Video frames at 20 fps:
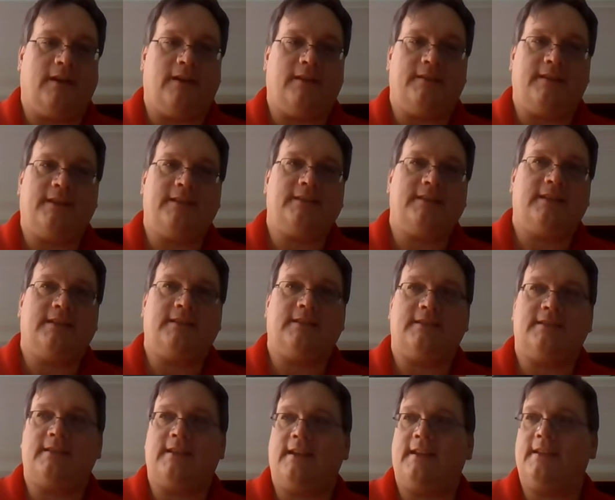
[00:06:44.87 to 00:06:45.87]
that's not
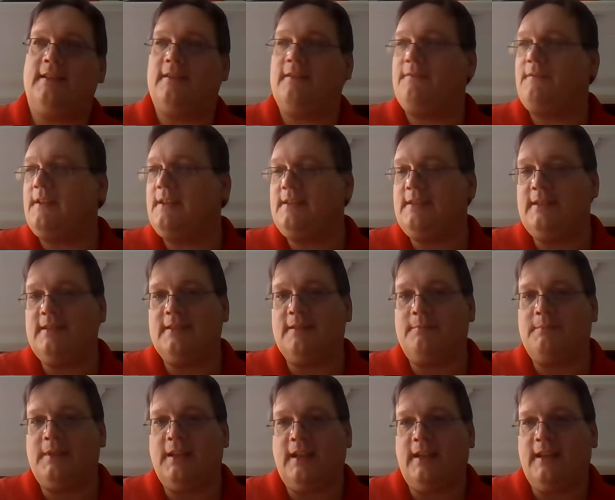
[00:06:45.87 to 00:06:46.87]
to say that if I see
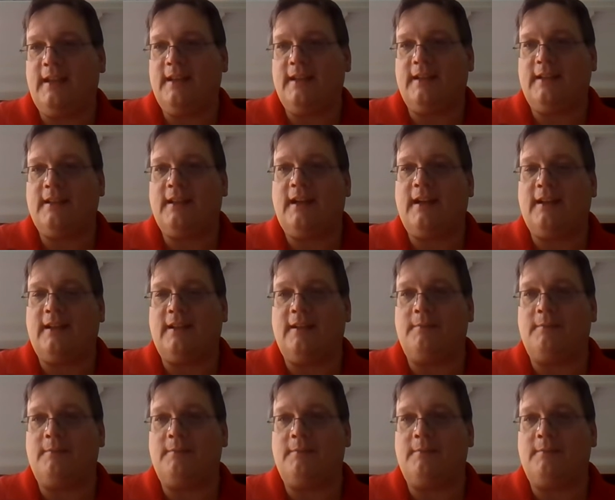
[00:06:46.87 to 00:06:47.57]
something at 8 o'clock,